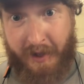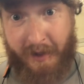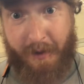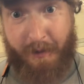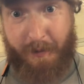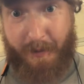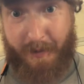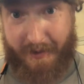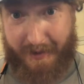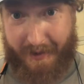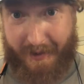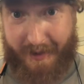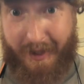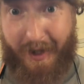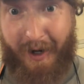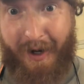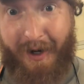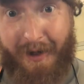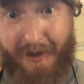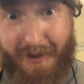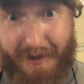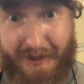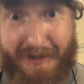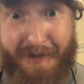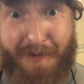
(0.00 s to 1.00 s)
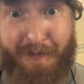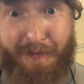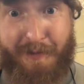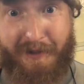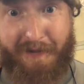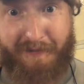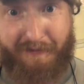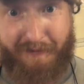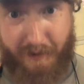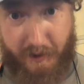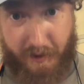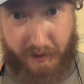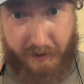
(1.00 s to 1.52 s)
when the car is in
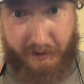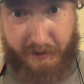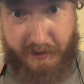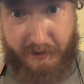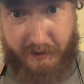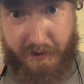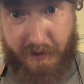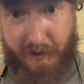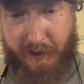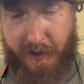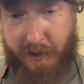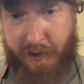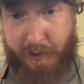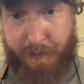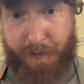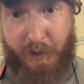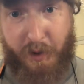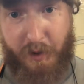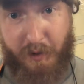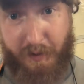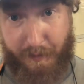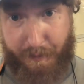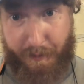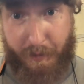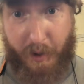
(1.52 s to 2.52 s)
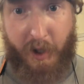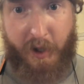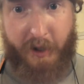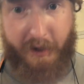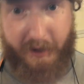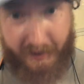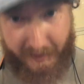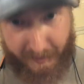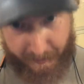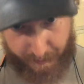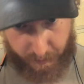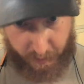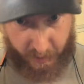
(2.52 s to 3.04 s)
reverse and you pull the
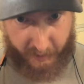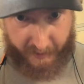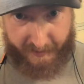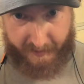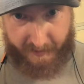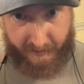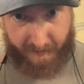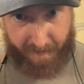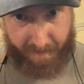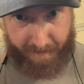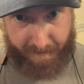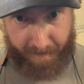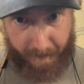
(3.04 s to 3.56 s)
parking brake,